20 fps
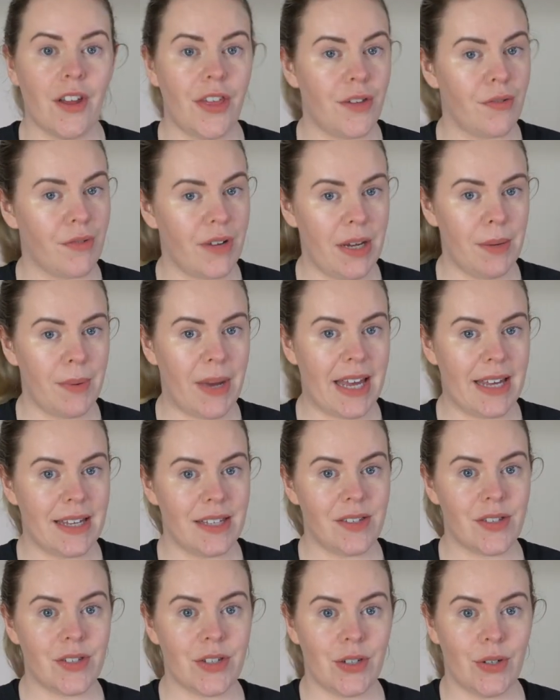3
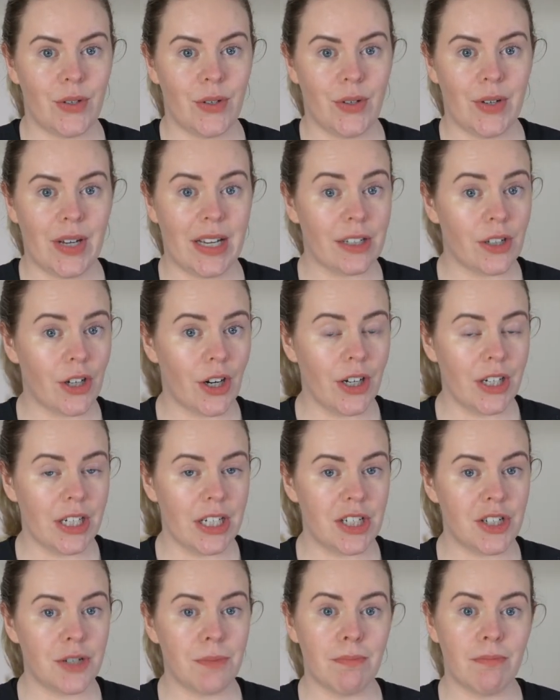ways to
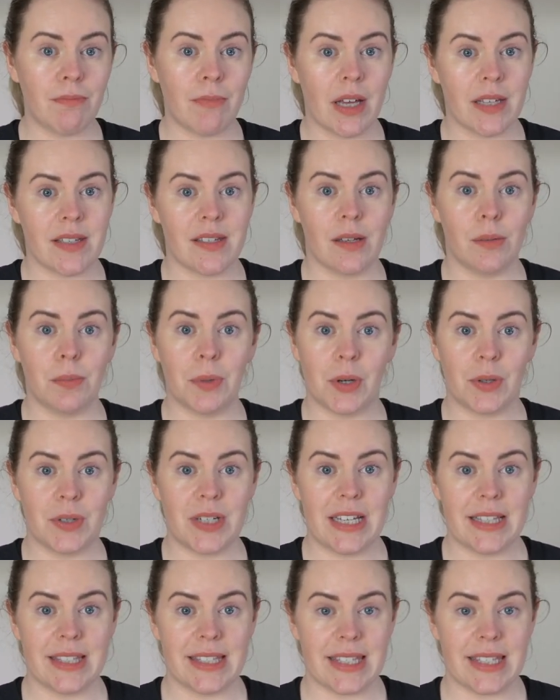encourage muscle protein